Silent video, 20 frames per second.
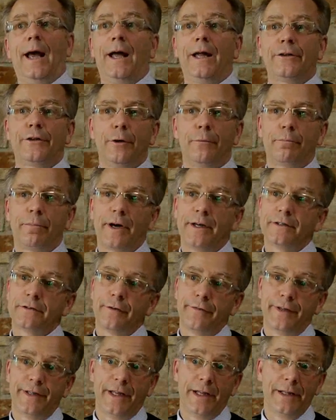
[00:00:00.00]
at the
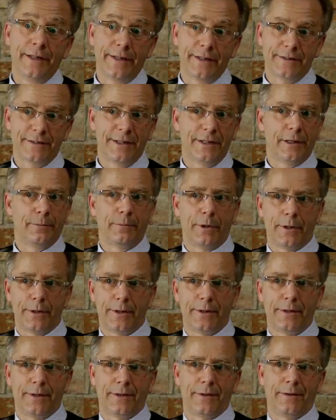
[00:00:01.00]
price of an illness in the
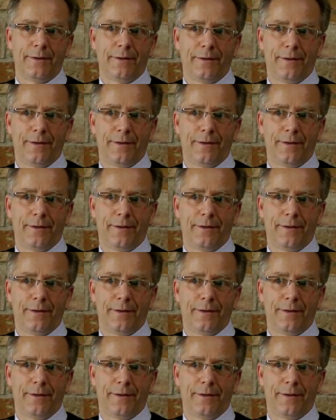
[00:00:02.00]
body.